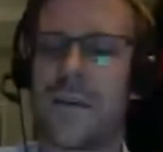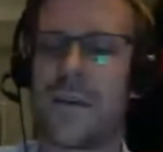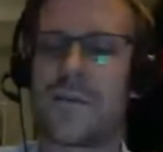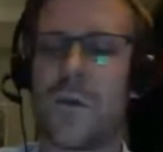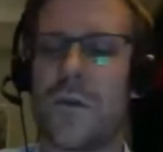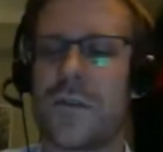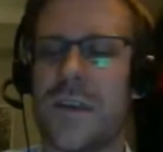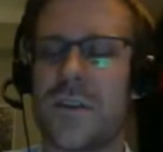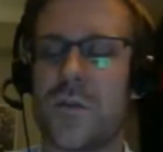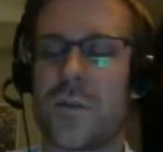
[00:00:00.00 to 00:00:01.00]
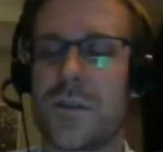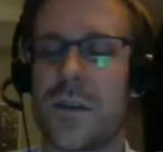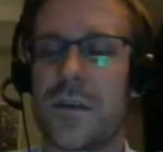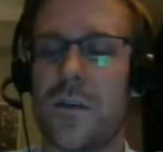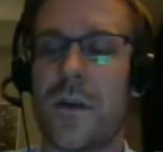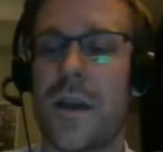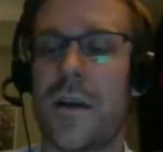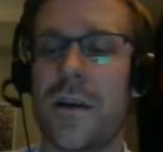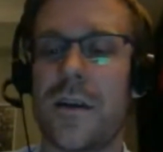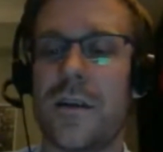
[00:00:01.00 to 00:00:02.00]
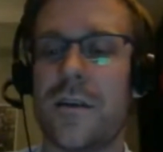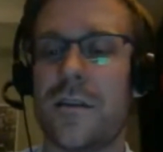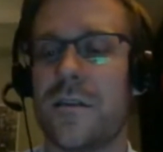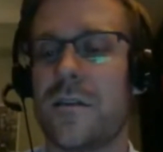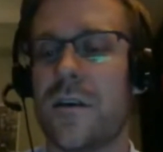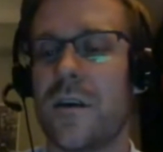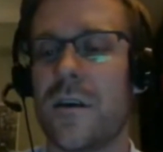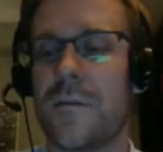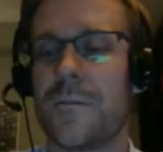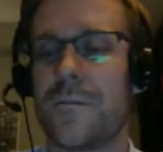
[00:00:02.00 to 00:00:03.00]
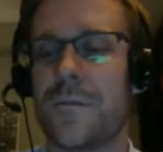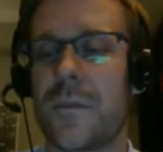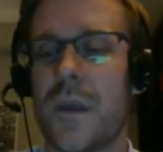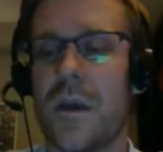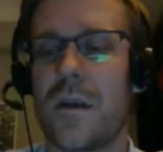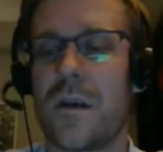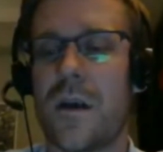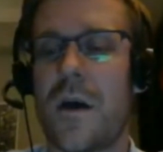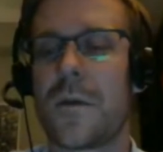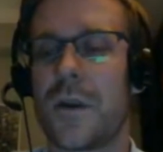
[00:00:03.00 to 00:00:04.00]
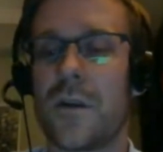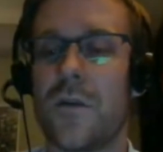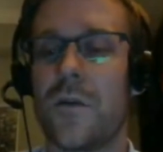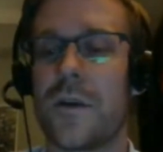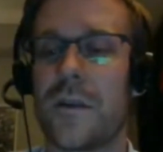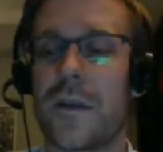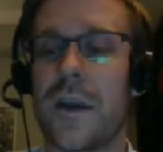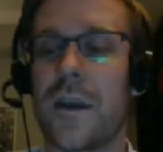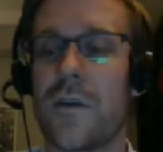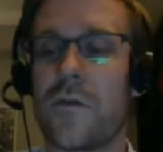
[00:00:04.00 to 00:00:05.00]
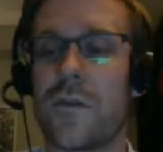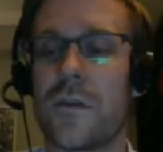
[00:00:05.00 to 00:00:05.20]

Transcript: it's one of those things where it's like, okay, honey, I'm gonna go into the cave.